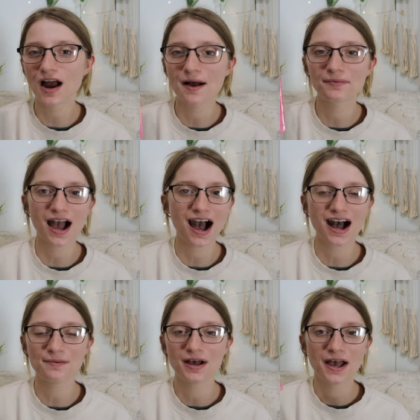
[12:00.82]

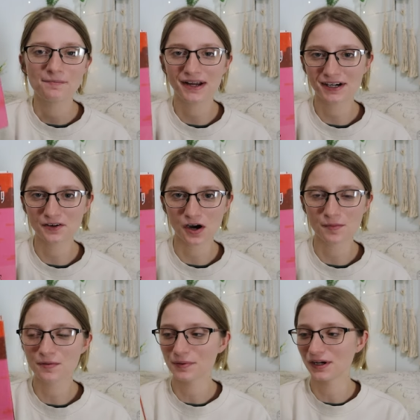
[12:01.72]
rom-com
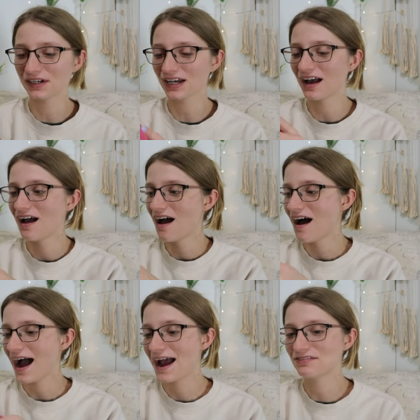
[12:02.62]
paranormal book.
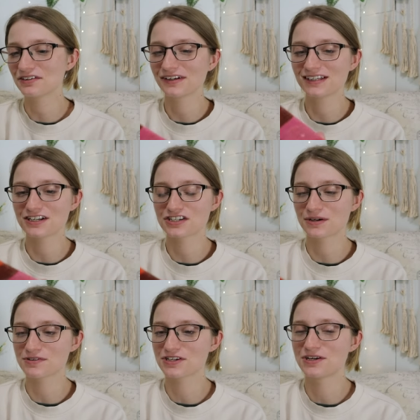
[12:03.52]
I have to read the
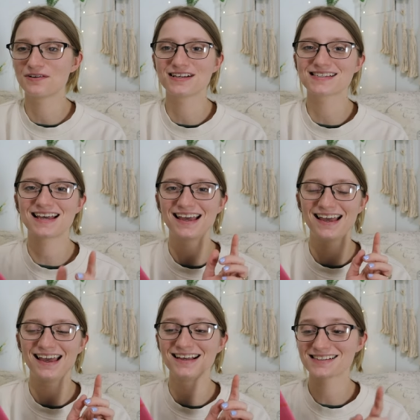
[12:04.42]
description too because
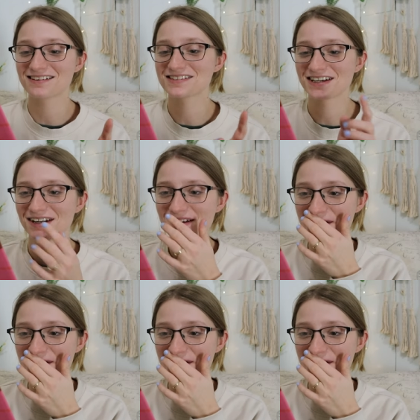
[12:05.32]
it sounds good.